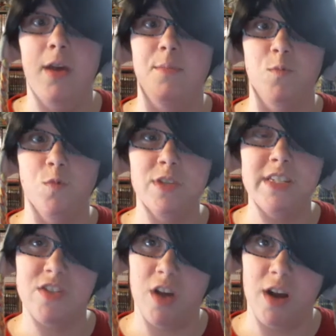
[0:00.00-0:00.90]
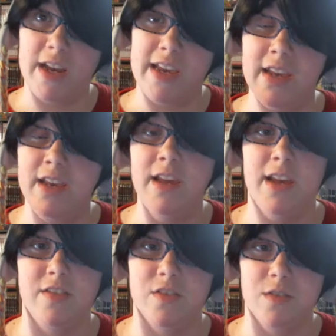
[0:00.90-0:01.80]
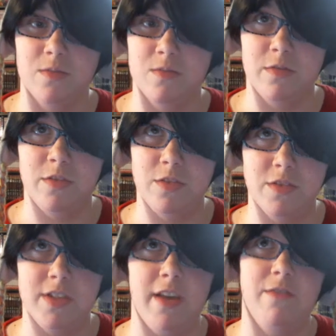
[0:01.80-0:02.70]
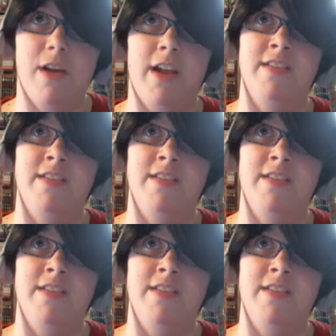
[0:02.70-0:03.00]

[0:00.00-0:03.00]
I'm really sorry. It's Thursday, Friday,